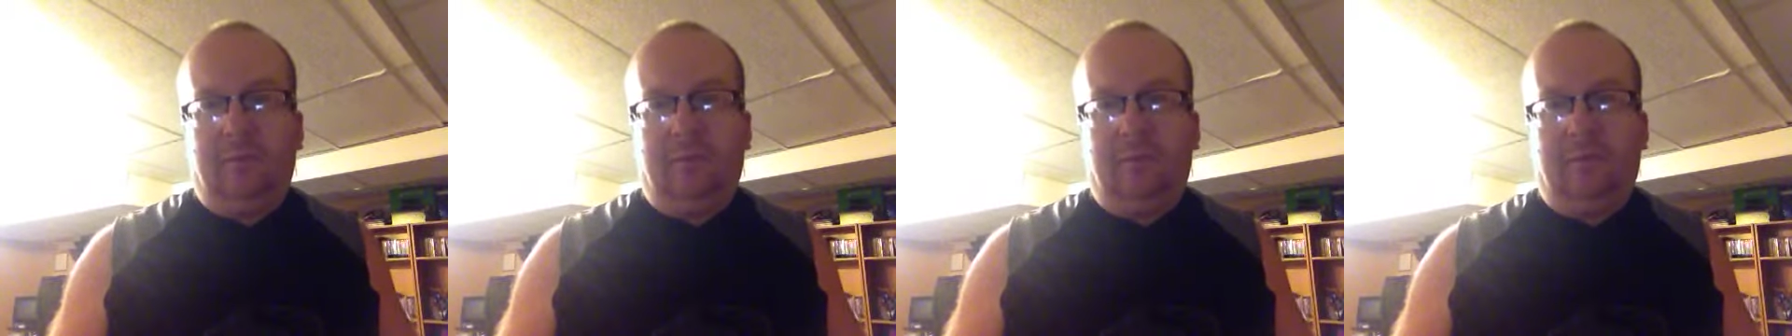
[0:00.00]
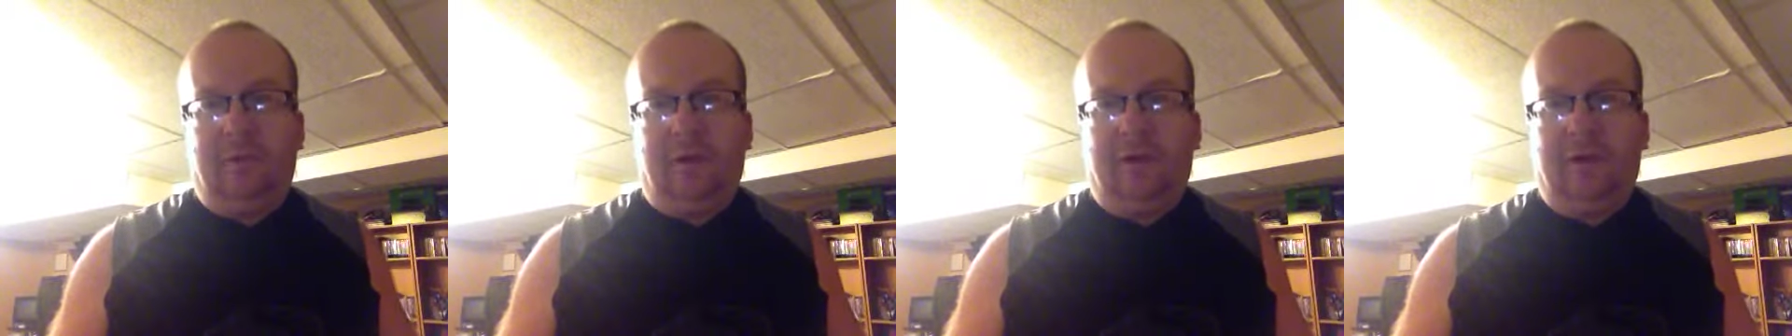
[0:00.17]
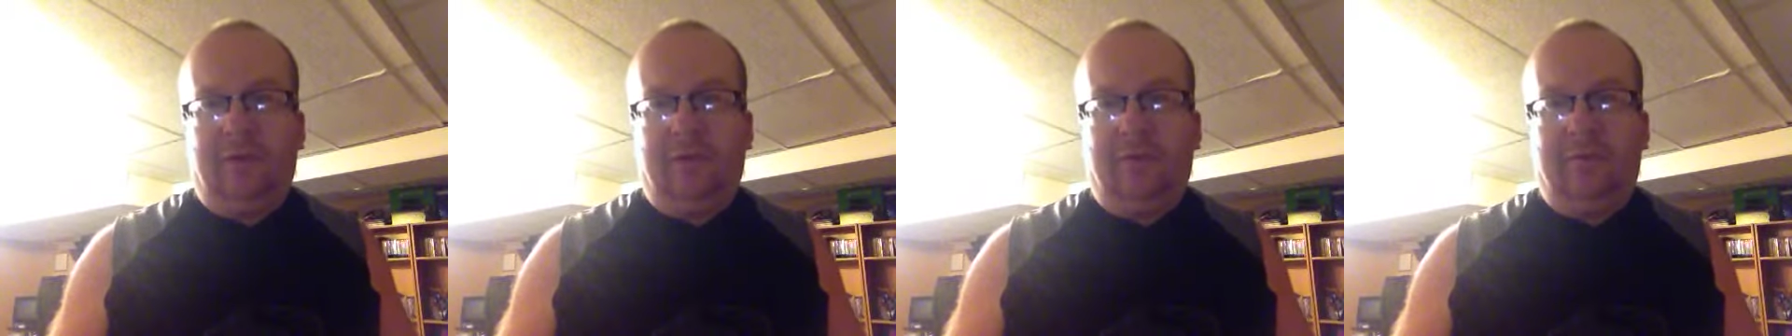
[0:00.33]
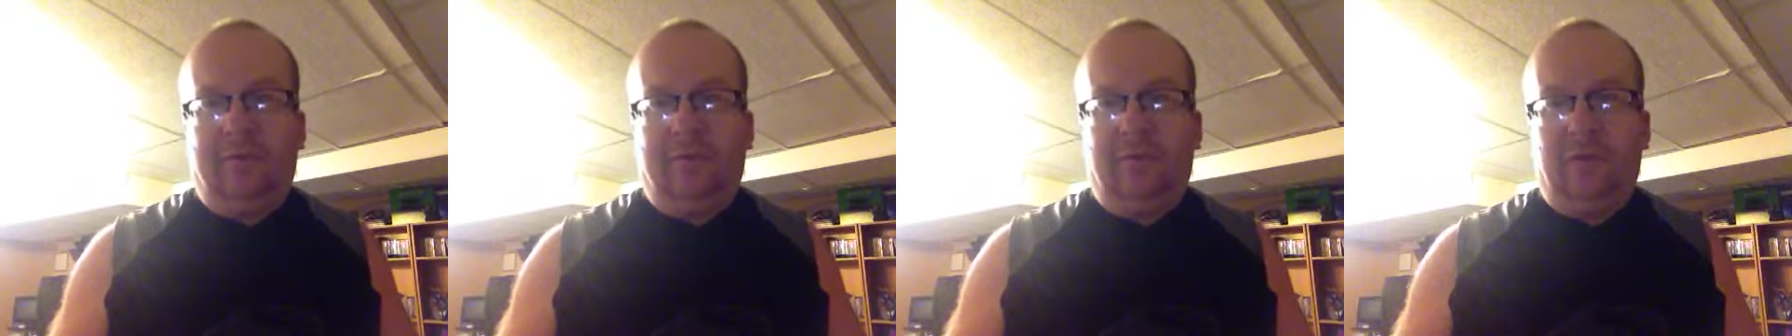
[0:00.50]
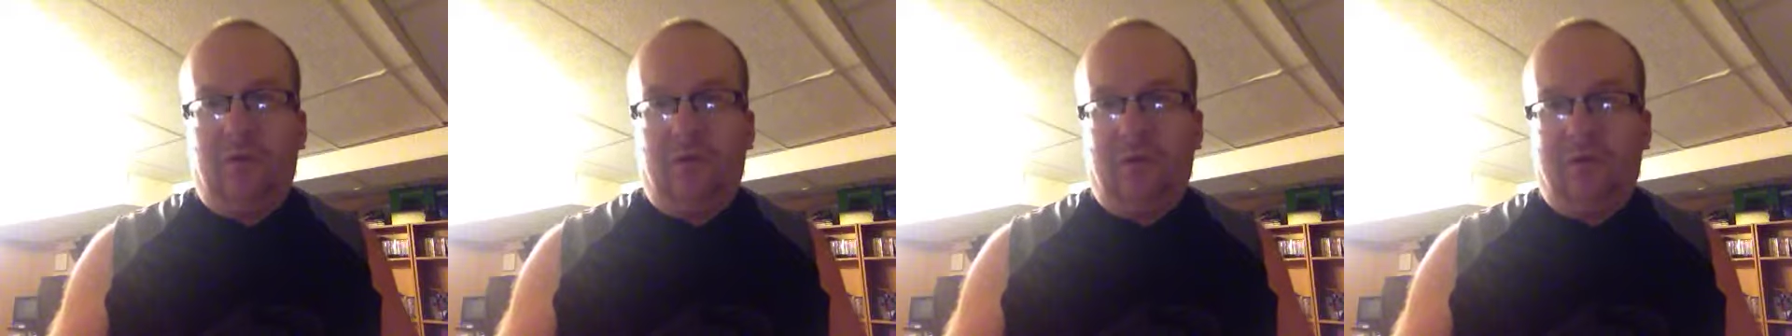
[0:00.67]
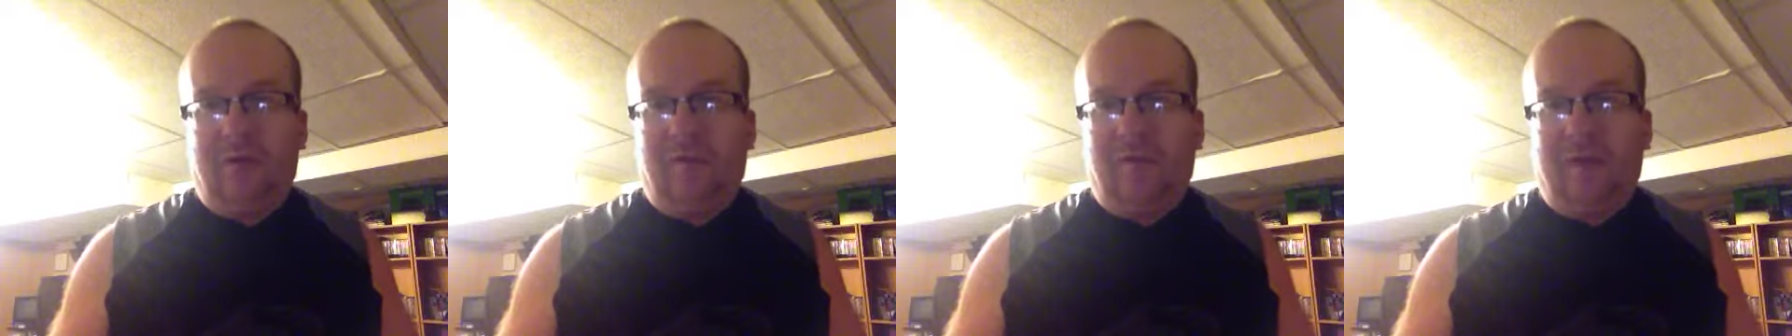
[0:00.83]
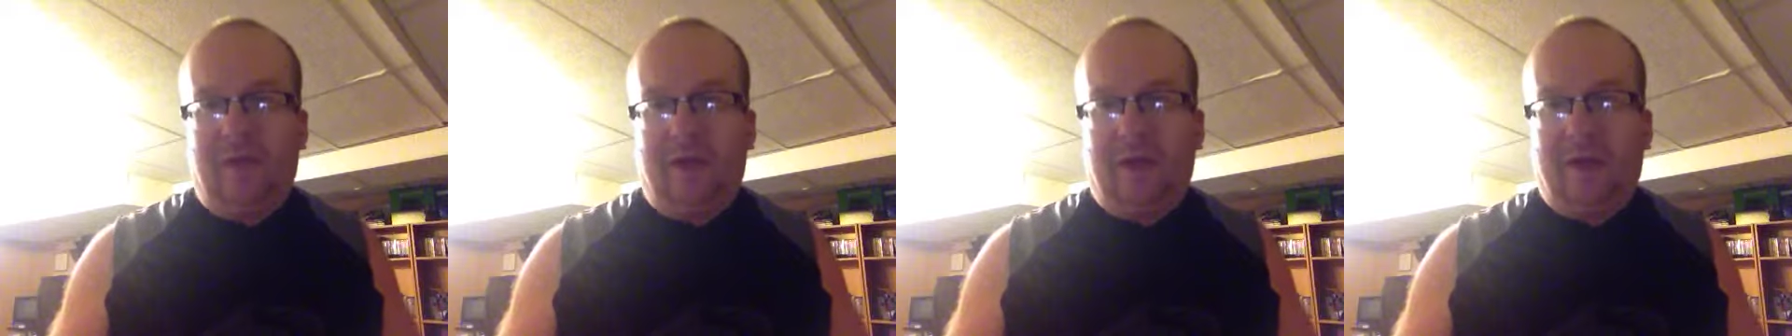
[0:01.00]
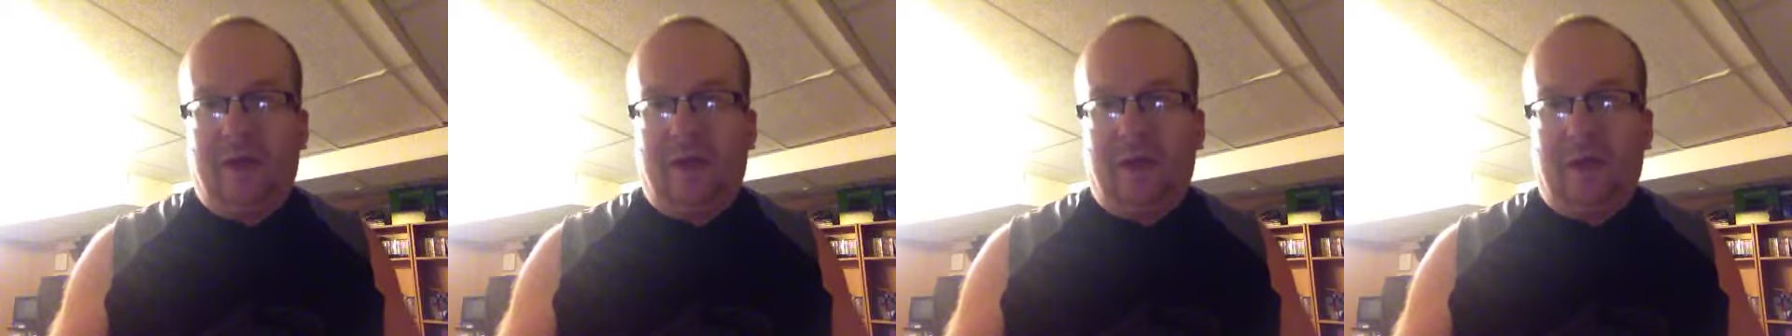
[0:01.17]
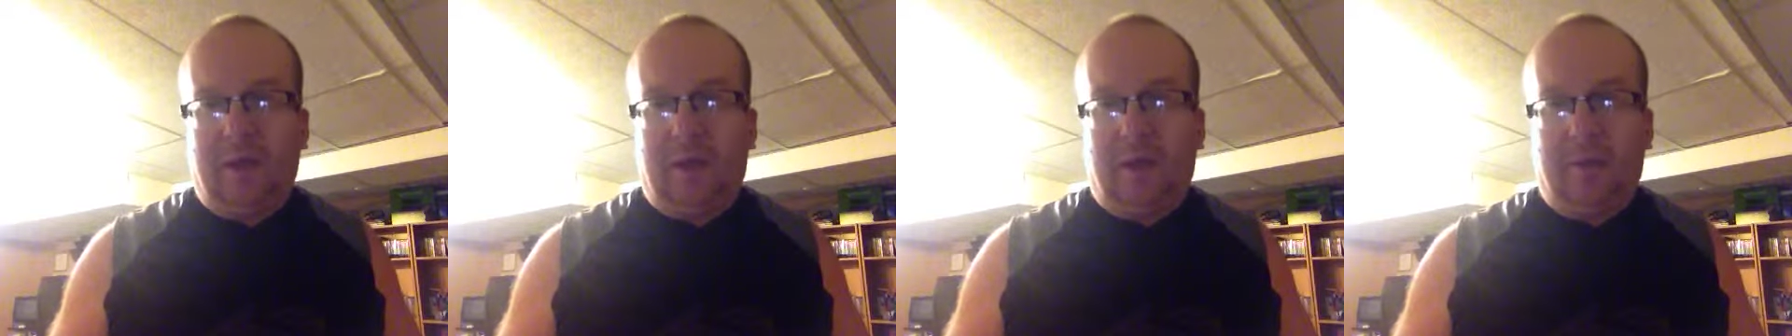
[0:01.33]
my phone was
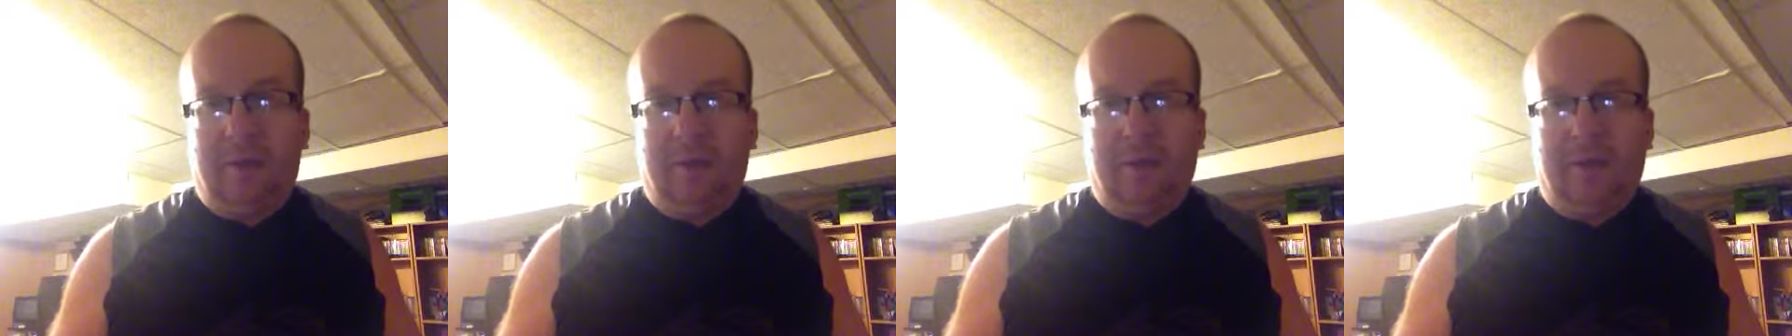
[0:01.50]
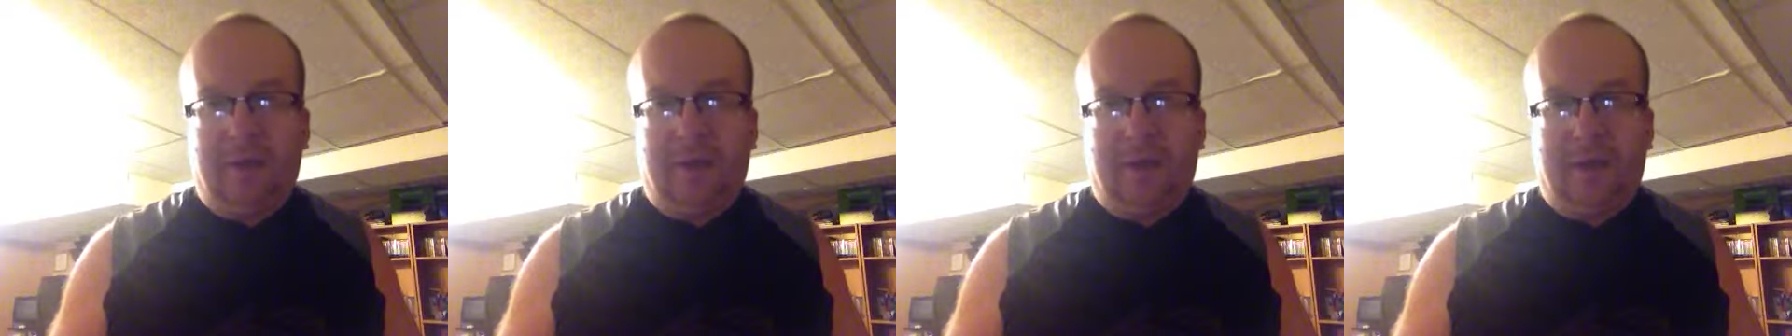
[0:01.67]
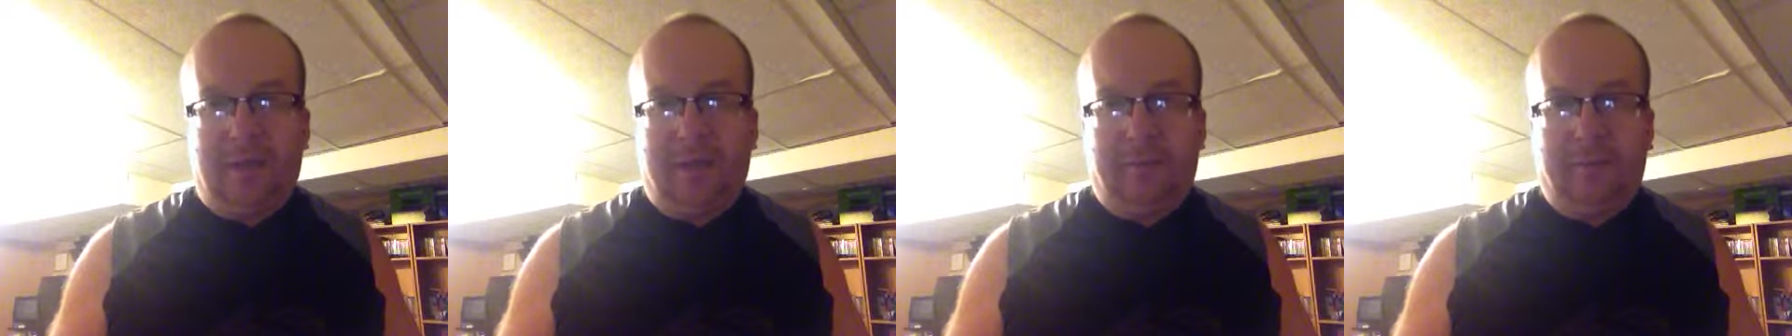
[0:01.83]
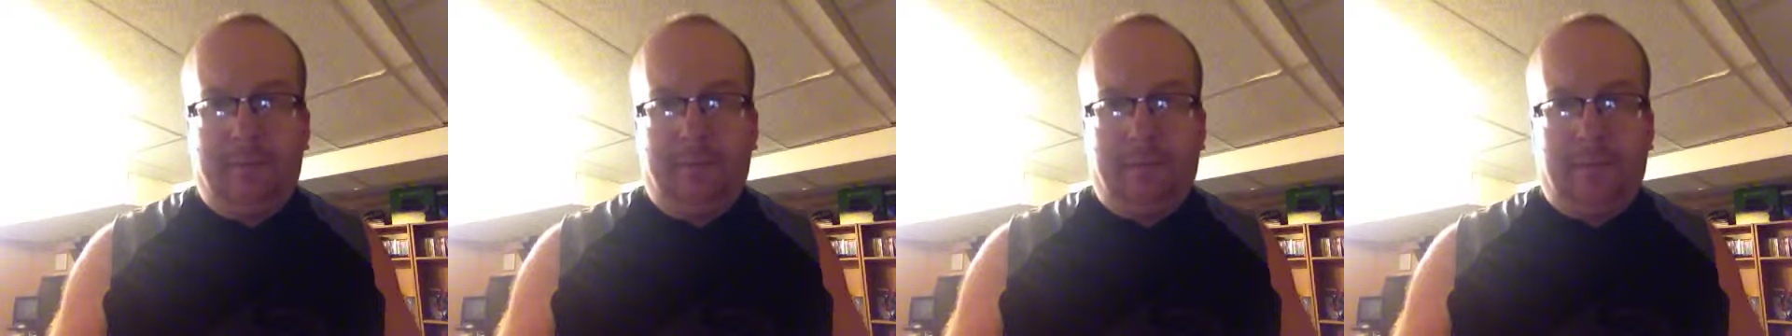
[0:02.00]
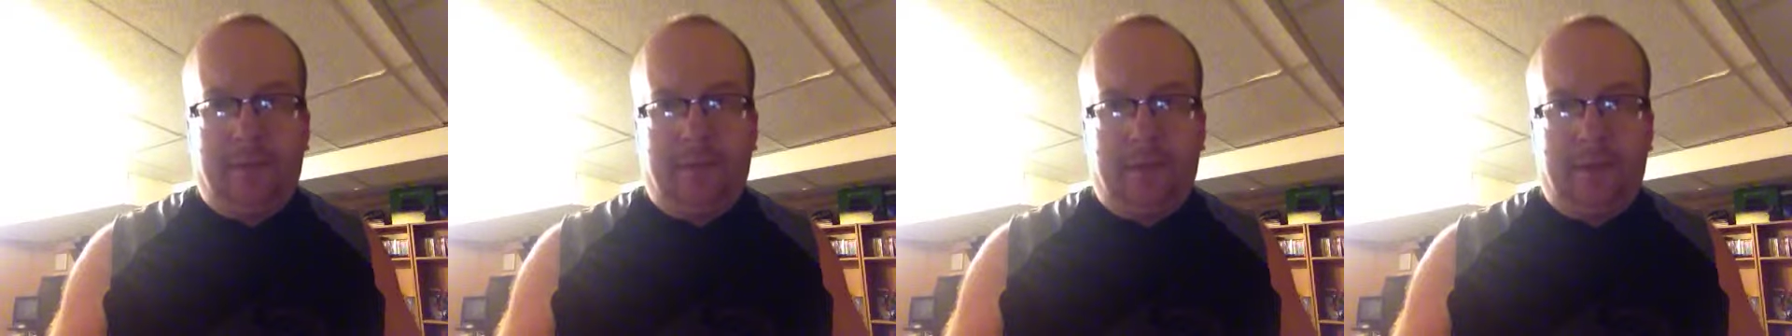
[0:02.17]
acting up. Um,